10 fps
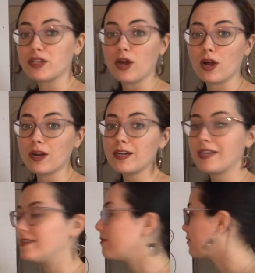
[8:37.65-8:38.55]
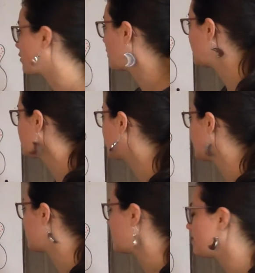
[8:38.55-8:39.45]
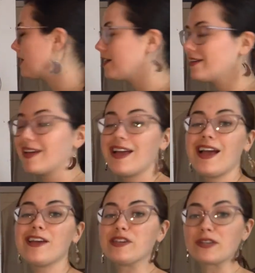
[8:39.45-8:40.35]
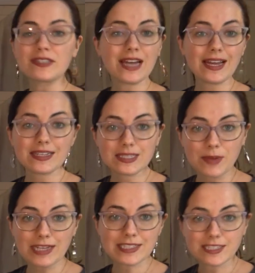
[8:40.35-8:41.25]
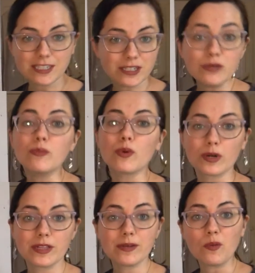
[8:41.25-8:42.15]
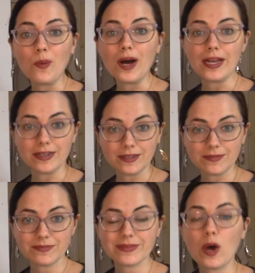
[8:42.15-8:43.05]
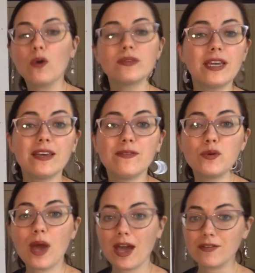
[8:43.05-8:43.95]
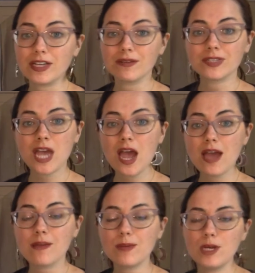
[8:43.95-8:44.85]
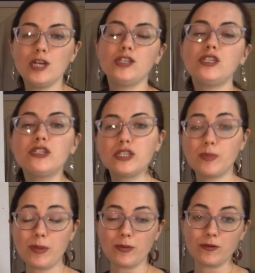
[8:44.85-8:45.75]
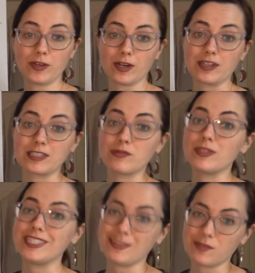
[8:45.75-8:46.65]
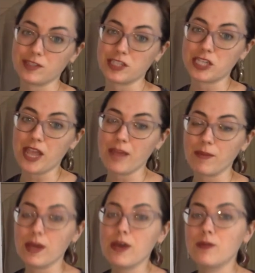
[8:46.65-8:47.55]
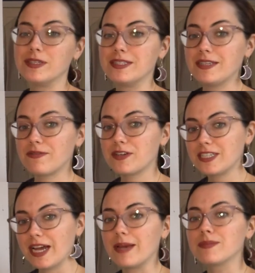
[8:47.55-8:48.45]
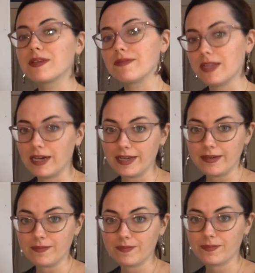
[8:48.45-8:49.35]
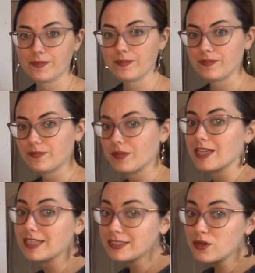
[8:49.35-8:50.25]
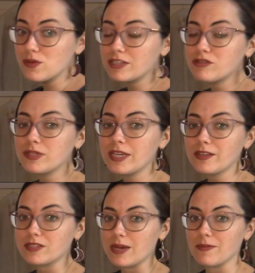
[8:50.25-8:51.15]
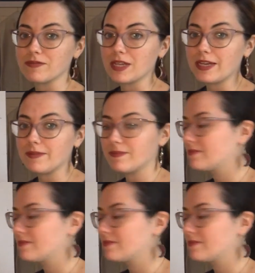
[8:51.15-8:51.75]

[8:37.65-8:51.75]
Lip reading: the heart and we're going to the amoeba, you're not expected to do more than one. Only if you have enough time should you be moving on to a different shape with different types of line. Let's go on to another type of line.